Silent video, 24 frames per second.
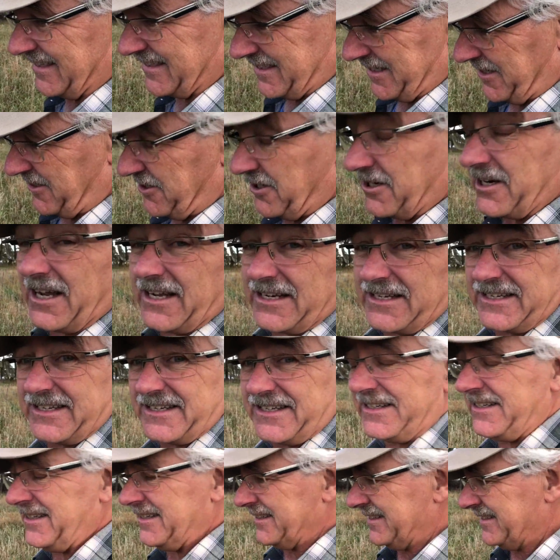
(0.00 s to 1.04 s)
a good
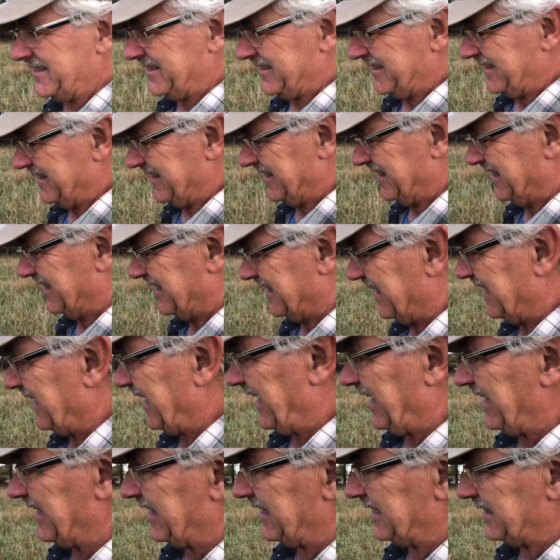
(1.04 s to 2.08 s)
idea,
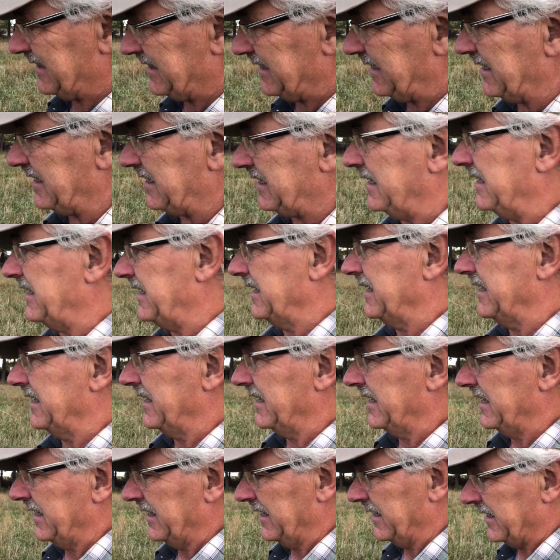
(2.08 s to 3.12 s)
and I think
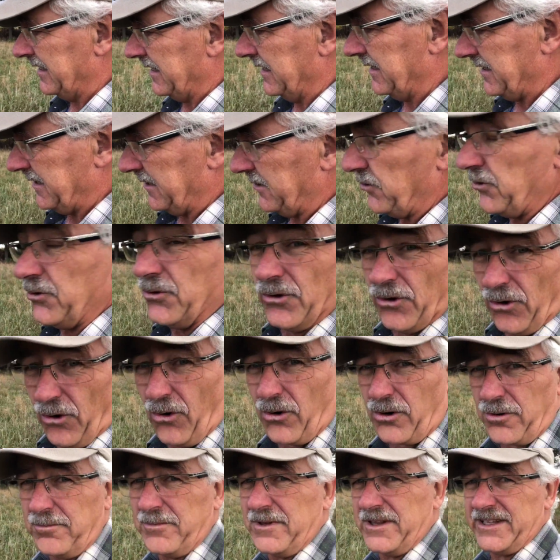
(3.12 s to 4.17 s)

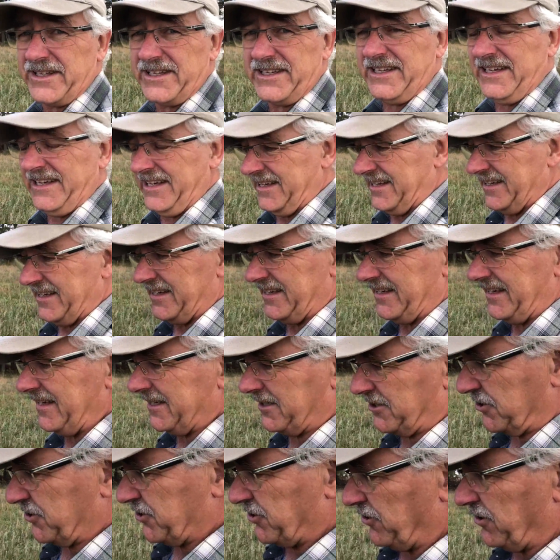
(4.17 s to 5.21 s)
normally it
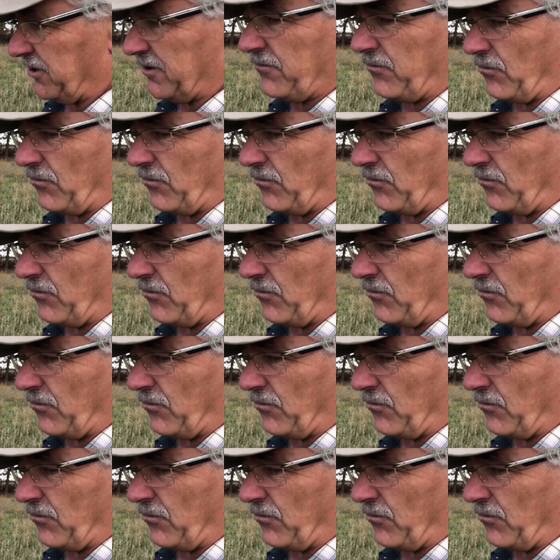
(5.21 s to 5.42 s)
should have